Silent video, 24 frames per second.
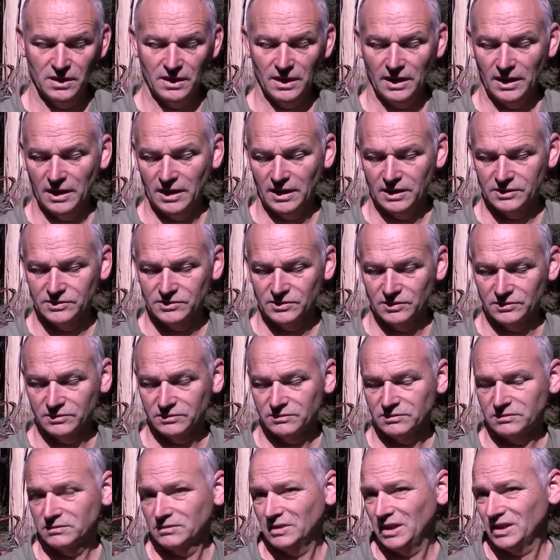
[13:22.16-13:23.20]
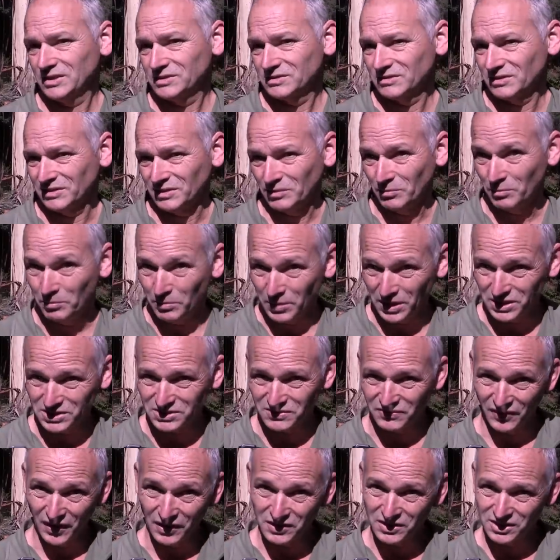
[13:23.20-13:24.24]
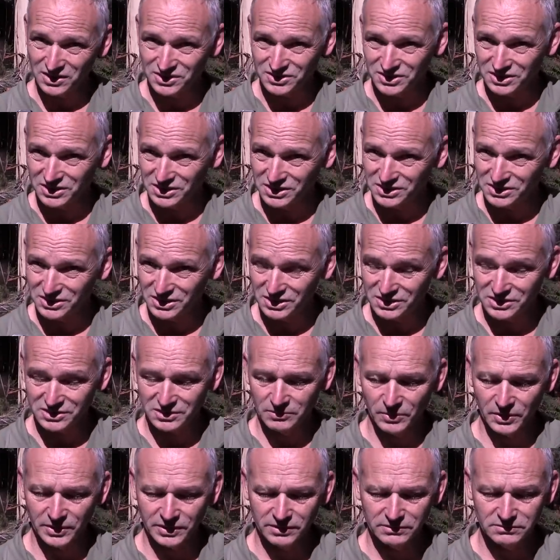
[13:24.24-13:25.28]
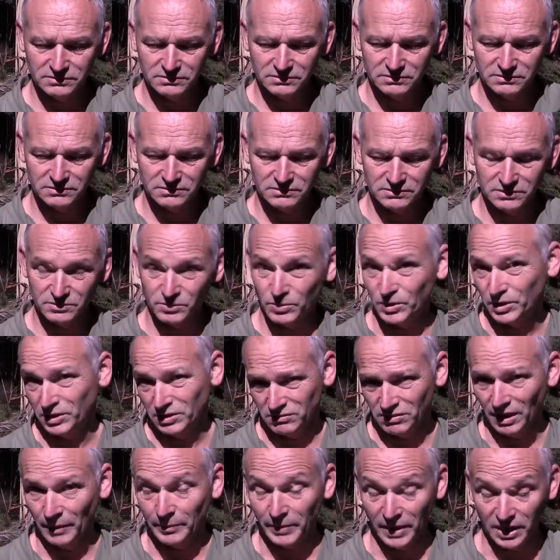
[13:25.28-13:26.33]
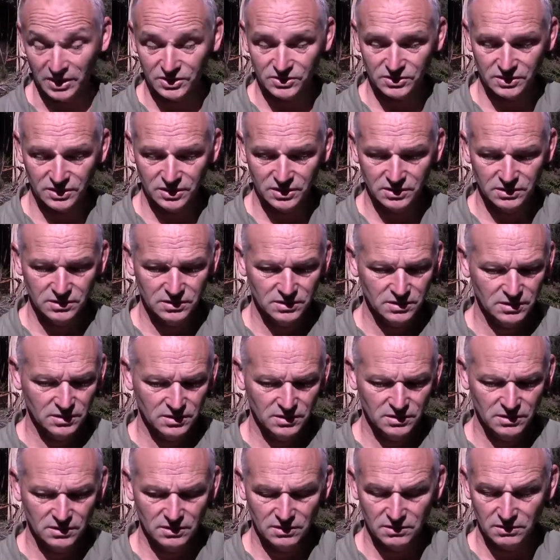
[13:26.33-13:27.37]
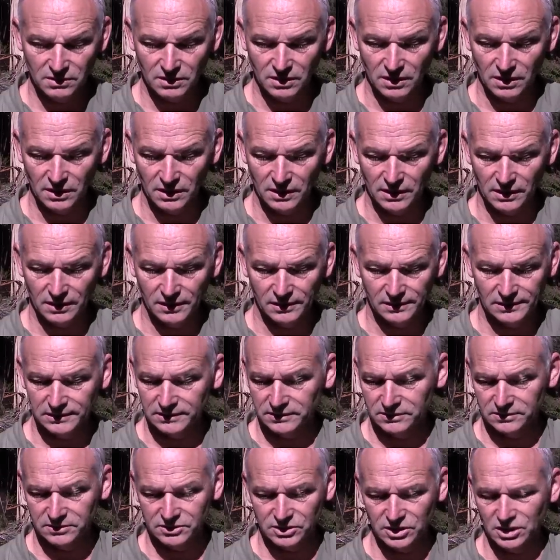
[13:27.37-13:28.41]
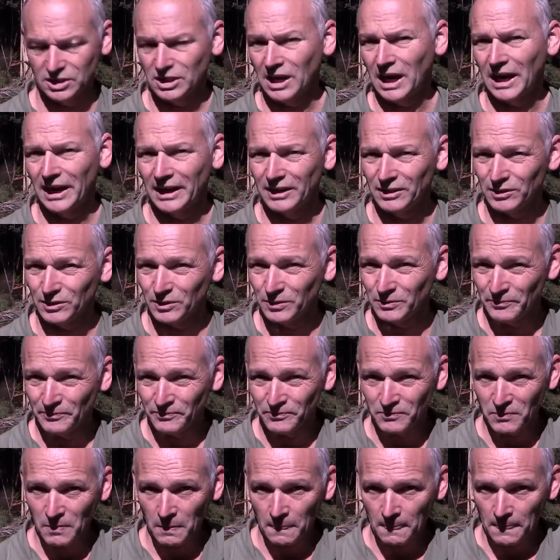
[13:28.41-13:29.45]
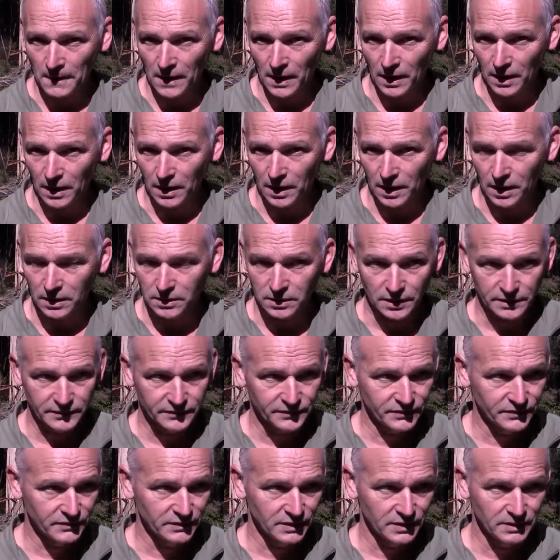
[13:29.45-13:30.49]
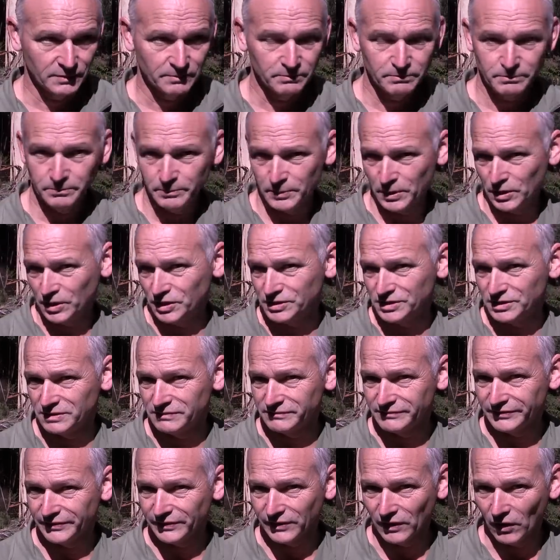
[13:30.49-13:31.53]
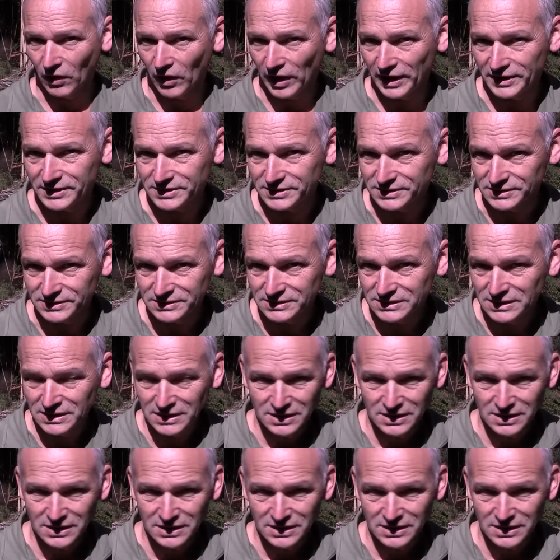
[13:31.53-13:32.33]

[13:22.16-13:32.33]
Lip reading: It hasn't got the best focusing system on it. Pretty crap actually. To nail a lot of the birds in flight and